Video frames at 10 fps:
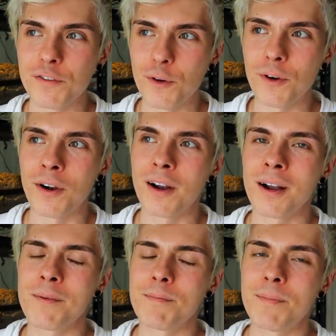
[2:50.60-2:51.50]

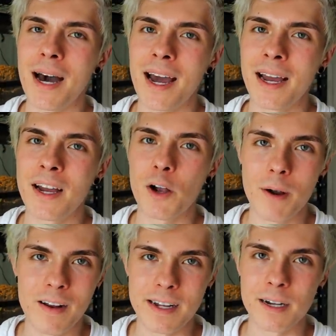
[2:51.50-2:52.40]
for my
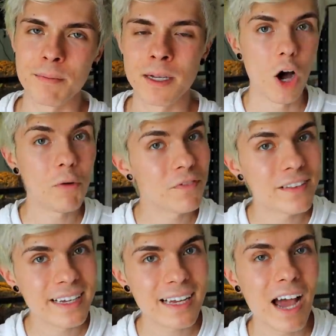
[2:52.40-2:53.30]
aquarium.
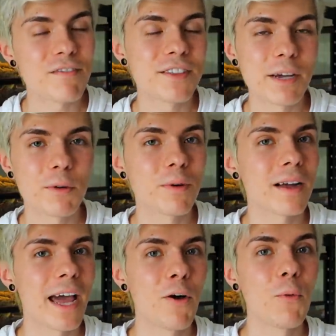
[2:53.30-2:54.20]
Hopefully everything will
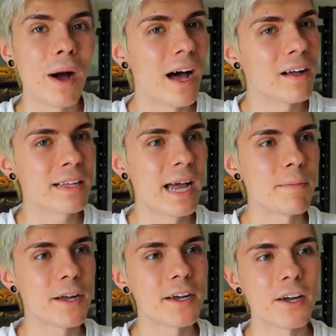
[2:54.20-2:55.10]
work out well.
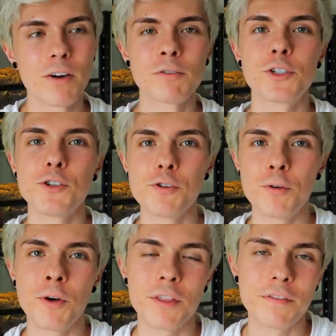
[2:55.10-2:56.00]
I'm gonna go
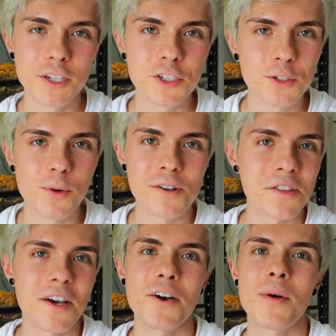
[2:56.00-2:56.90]
to the fish store
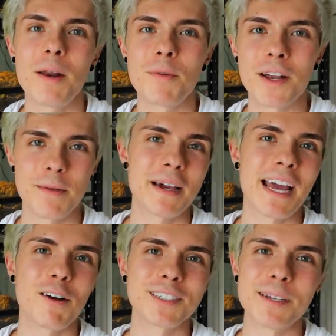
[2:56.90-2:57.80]
though, and we're gonna pick
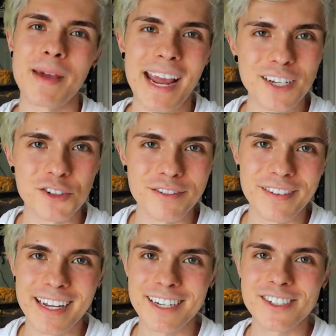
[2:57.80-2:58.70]
out some
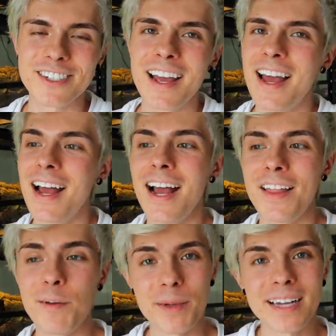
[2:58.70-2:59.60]
angelfish,
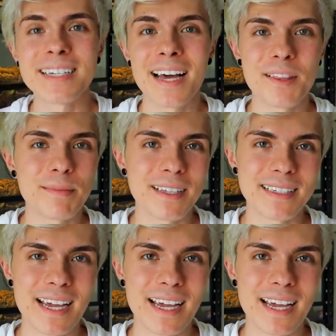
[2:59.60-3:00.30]
and then we get to add them to the